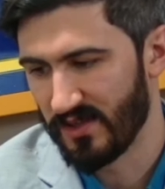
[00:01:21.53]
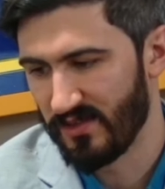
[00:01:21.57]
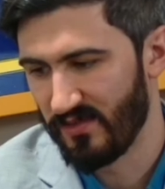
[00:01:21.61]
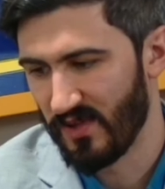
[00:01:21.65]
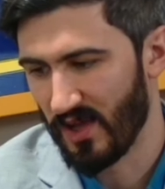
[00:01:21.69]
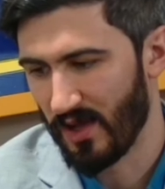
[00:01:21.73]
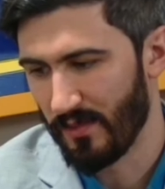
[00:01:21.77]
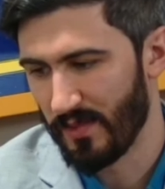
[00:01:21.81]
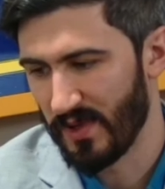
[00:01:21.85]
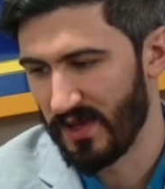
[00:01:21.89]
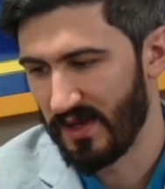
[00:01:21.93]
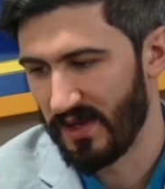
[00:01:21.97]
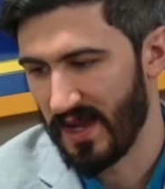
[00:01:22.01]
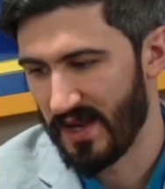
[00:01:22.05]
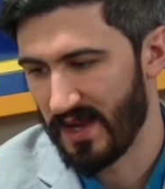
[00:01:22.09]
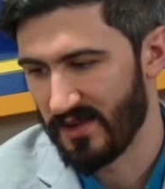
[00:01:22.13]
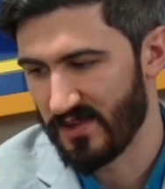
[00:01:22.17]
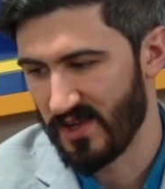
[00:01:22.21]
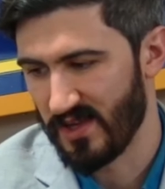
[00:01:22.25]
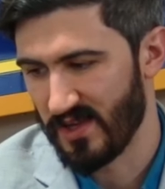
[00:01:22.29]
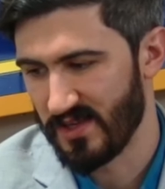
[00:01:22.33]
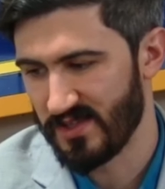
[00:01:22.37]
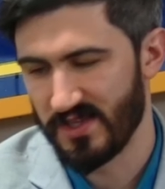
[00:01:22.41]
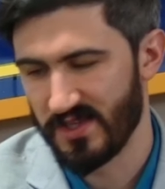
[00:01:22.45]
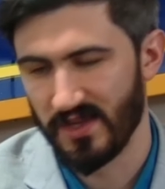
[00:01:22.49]
developing and
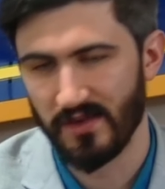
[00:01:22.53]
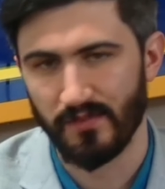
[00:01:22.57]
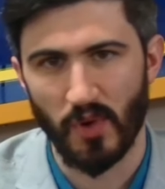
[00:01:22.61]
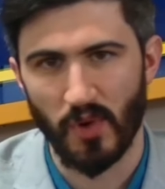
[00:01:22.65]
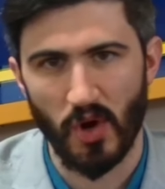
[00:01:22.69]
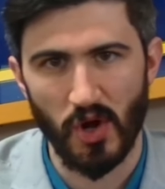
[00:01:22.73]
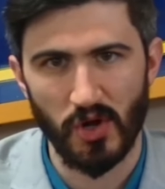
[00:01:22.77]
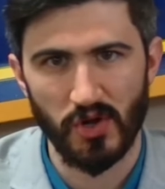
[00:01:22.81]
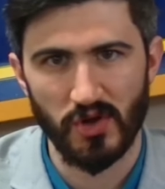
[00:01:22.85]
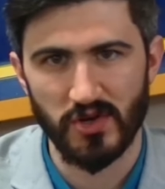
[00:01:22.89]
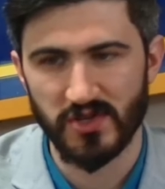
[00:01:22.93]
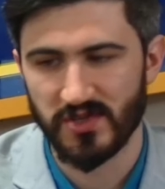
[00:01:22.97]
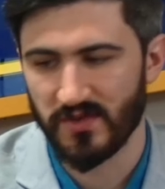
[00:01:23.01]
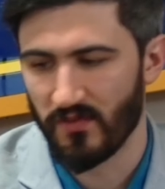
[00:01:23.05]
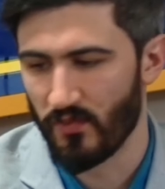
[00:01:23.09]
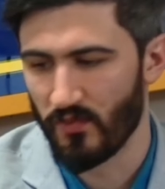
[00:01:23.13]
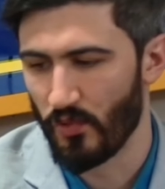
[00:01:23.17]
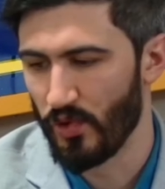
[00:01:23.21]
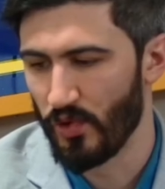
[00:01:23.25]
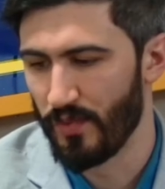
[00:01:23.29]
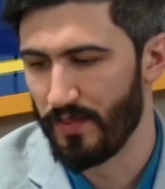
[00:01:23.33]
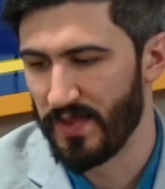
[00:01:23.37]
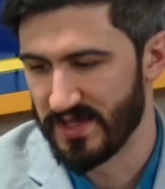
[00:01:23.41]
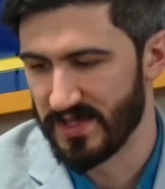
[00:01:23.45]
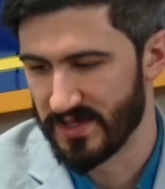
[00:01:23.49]
analyzing partners
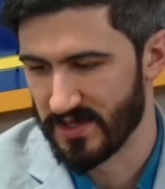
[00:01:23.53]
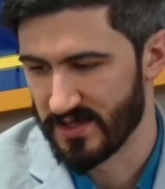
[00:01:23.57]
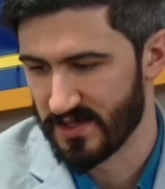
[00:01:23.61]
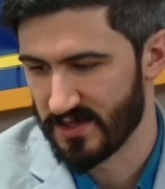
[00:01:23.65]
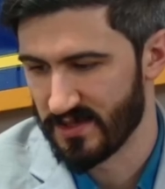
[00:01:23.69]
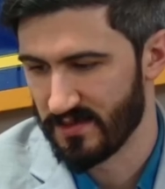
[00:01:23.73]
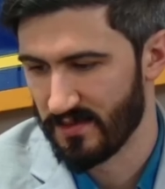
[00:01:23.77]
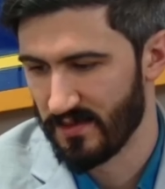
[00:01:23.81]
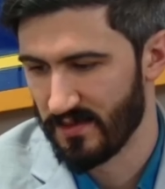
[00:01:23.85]
for the business.